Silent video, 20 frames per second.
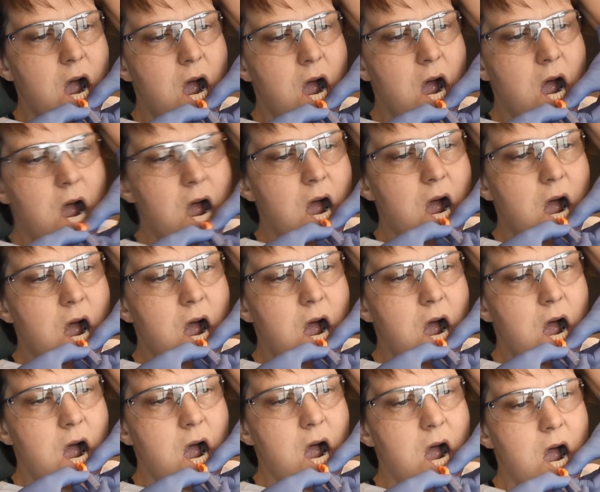fit. This is the
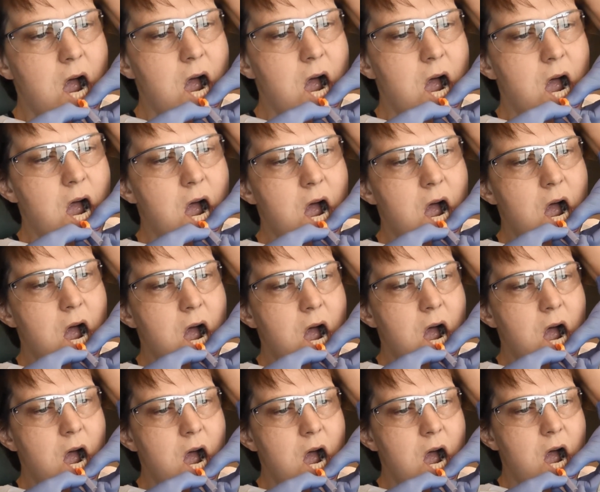best fit in this
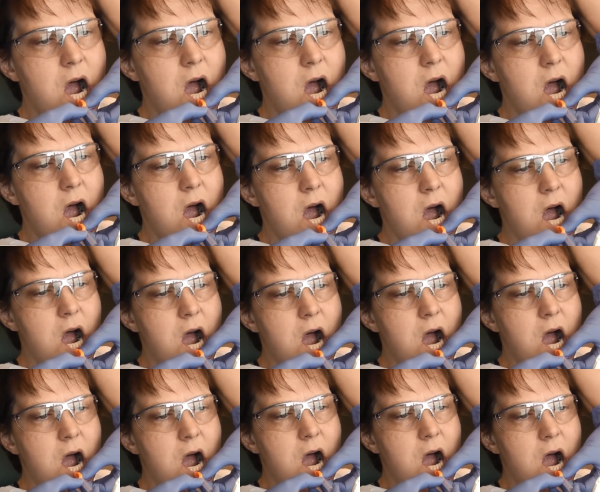hole. And what we're trying to
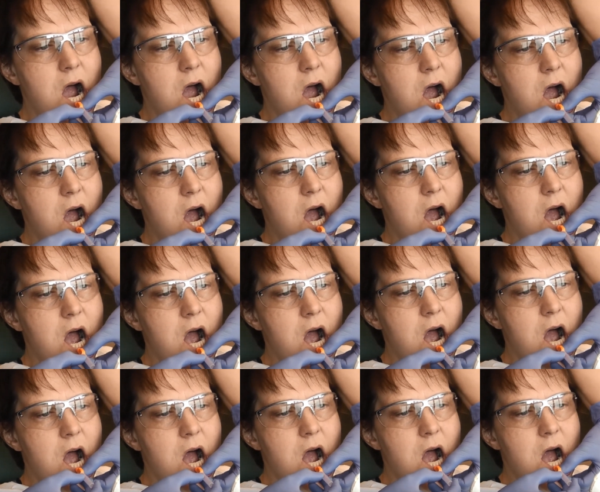do is
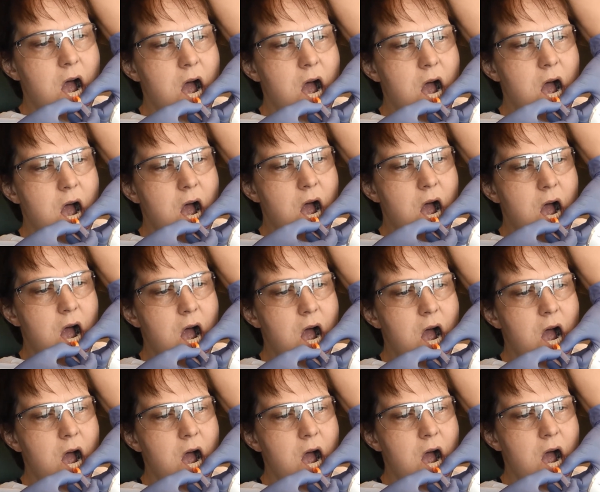ensure
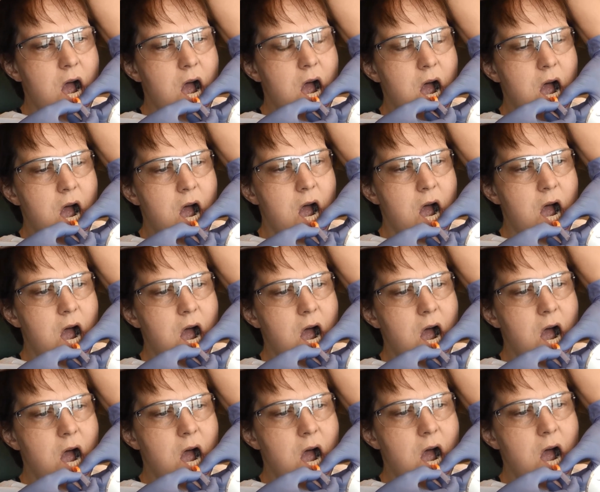that the bristles are
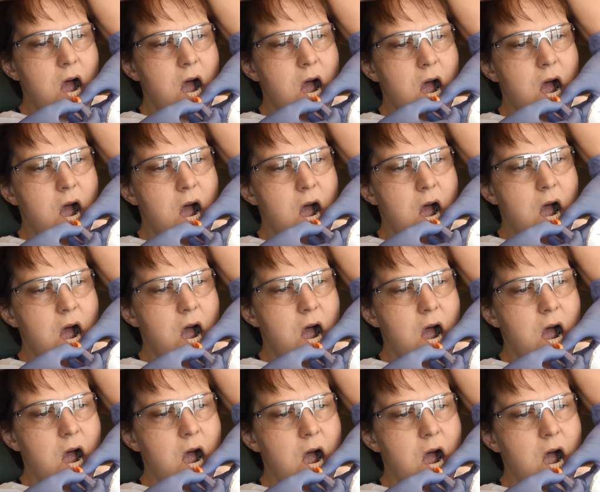cleaning your teeth,
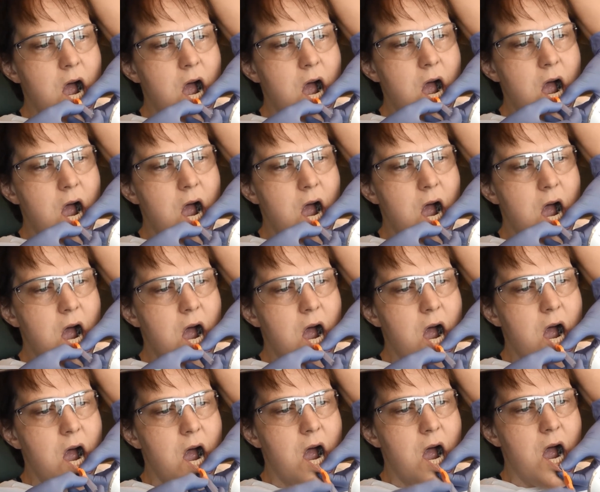but that the
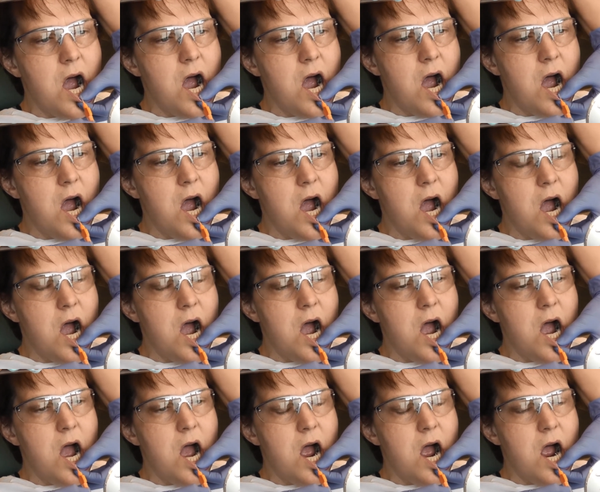wire's not rubbing on
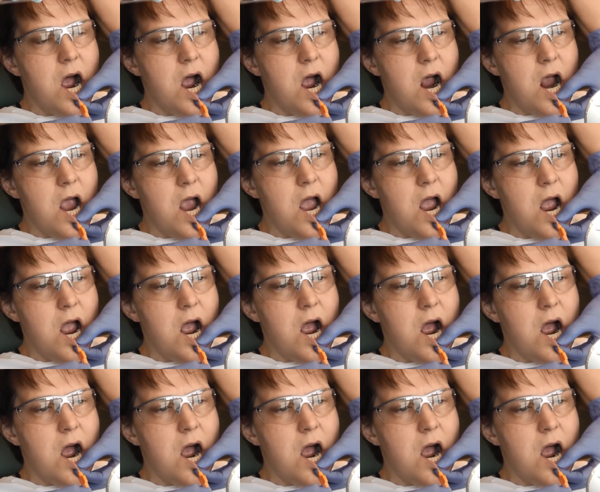it. Okay.